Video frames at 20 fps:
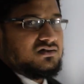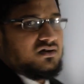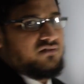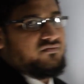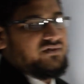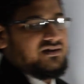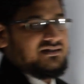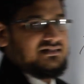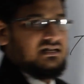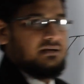
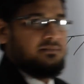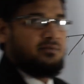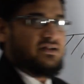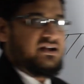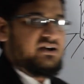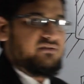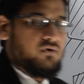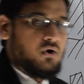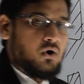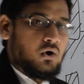of examples. We
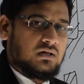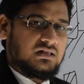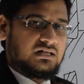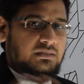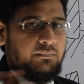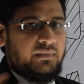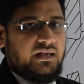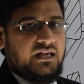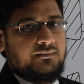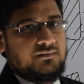have all the
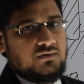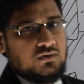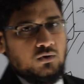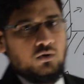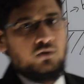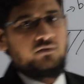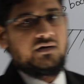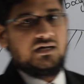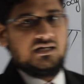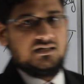beams
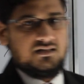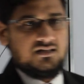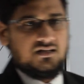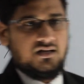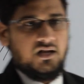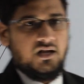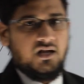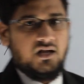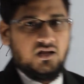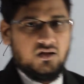over us.
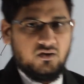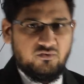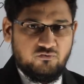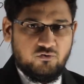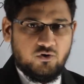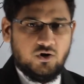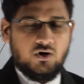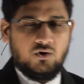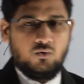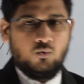If
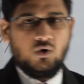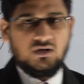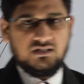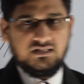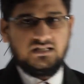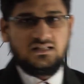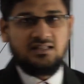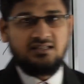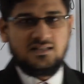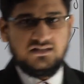you are
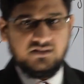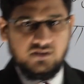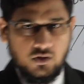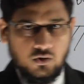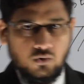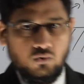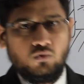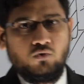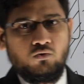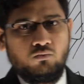watching this in your
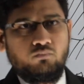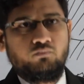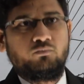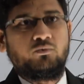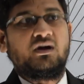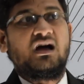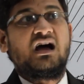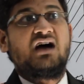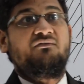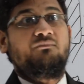room,
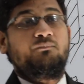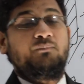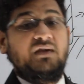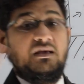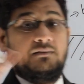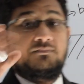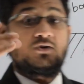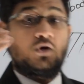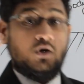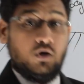you have
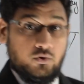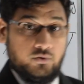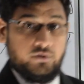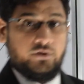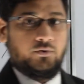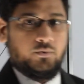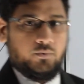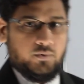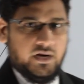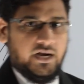beams around
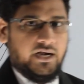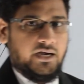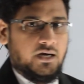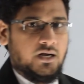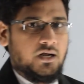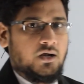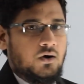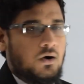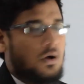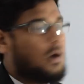you, right?
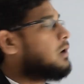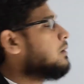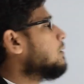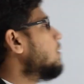All